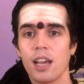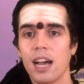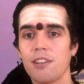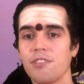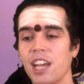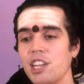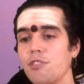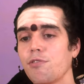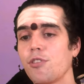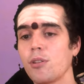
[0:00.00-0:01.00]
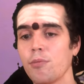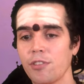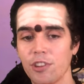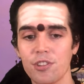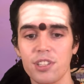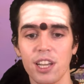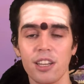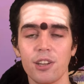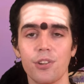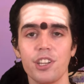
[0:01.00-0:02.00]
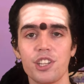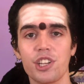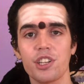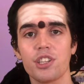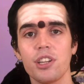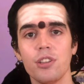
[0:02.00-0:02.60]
have any form of understanding or initiation